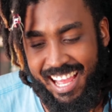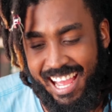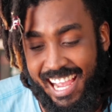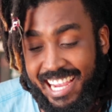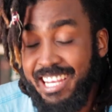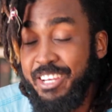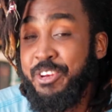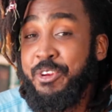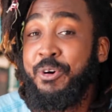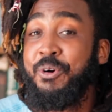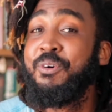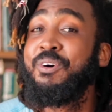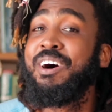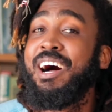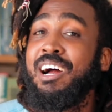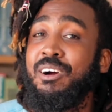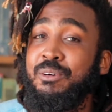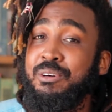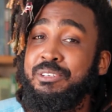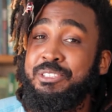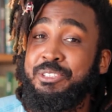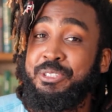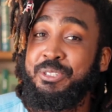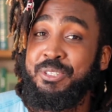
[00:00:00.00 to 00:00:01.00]
I know I
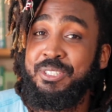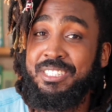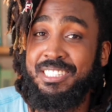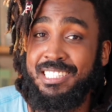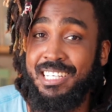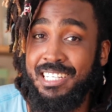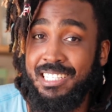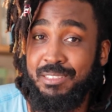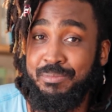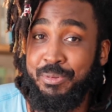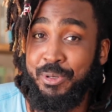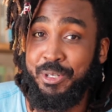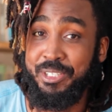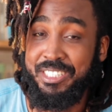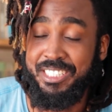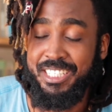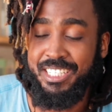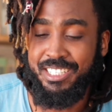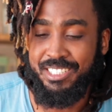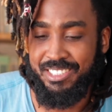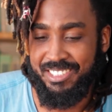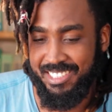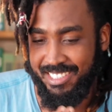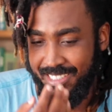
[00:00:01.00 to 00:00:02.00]
would choose
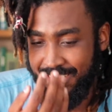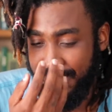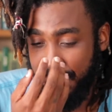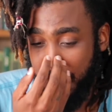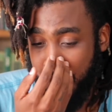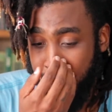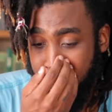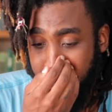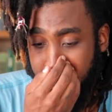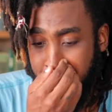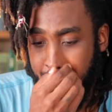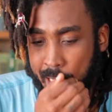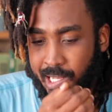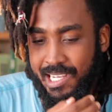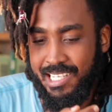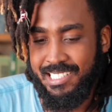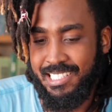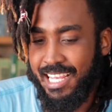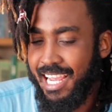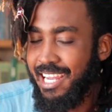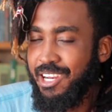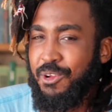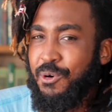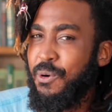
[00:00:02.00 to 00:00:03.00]
teleportation.
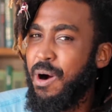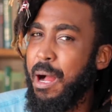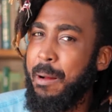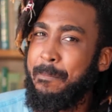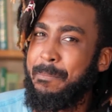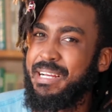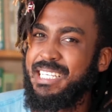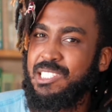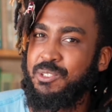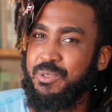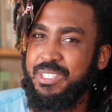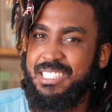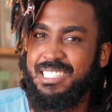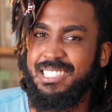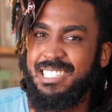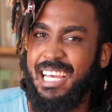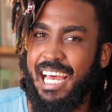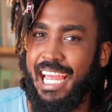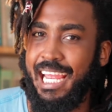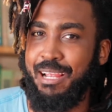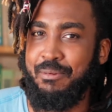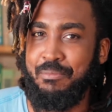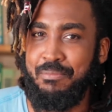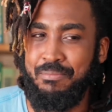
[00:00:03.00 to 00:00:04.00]
Because I don't want to mess with
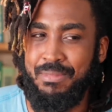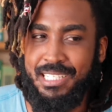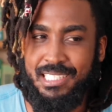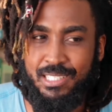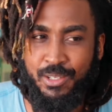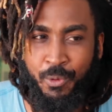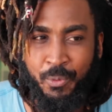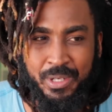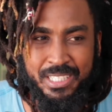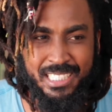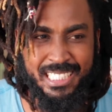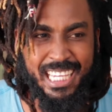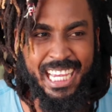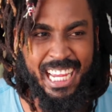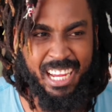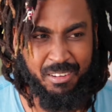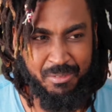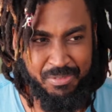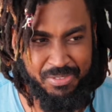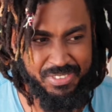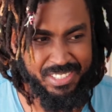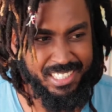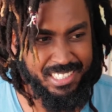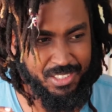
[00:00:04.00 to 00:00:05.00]
time. Messing with
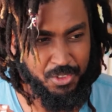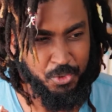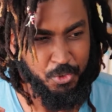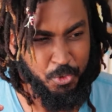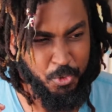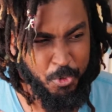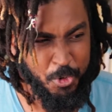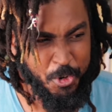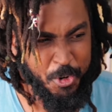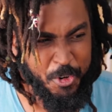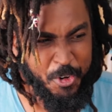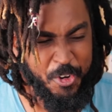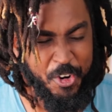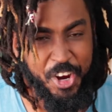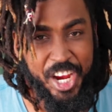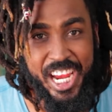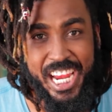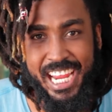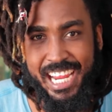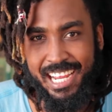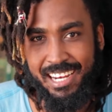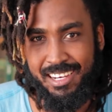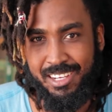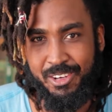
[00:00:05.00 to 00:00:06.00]
time feels
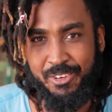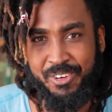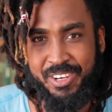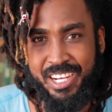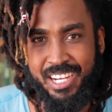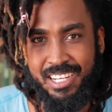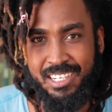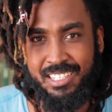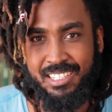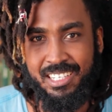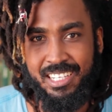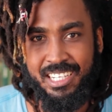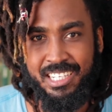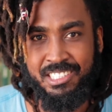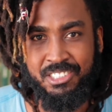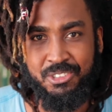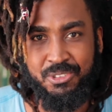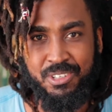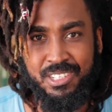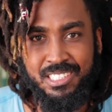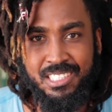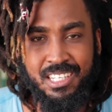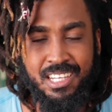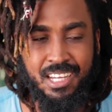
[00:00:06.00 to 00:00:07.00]
really, really
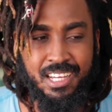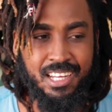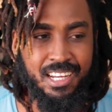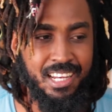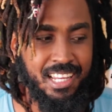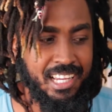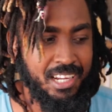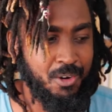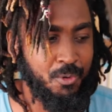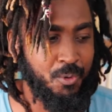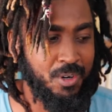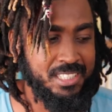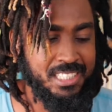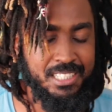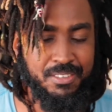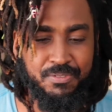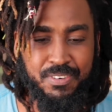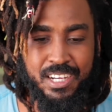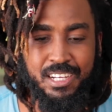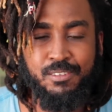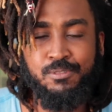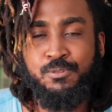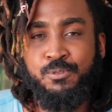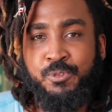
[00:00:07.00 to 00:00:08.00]
dangerous. Like, what
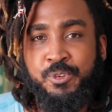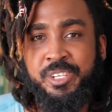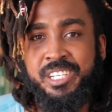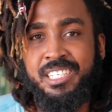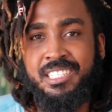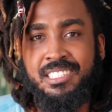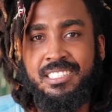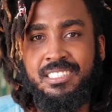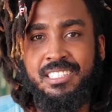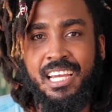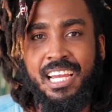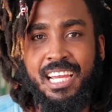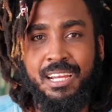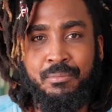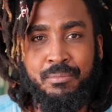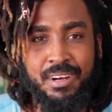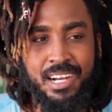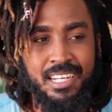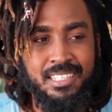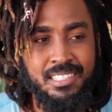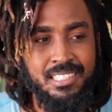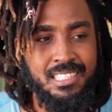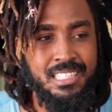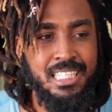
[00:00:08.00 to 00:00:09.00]
if I freeze time
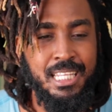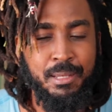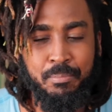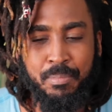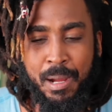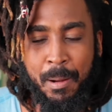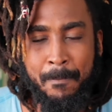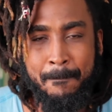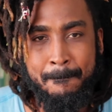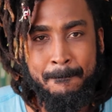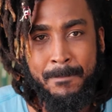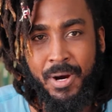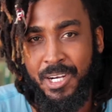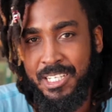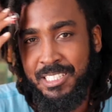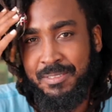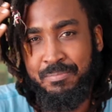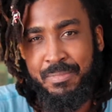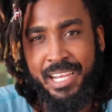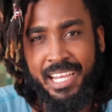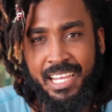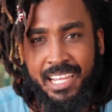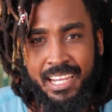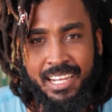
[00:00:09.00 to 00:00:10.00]
and slip and bust
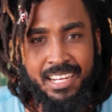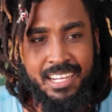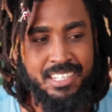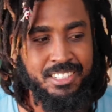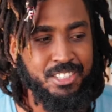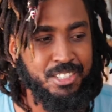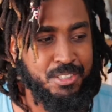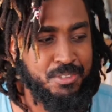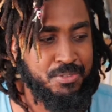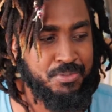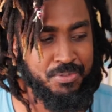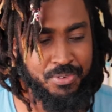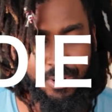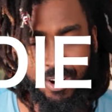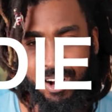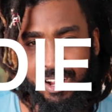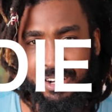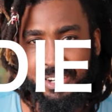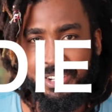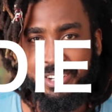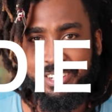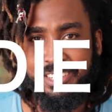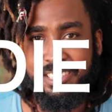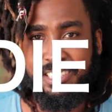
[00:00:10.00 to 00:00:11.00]
my head and just
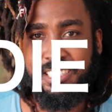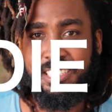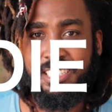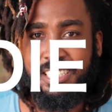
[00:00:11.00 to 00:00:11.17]
fall down?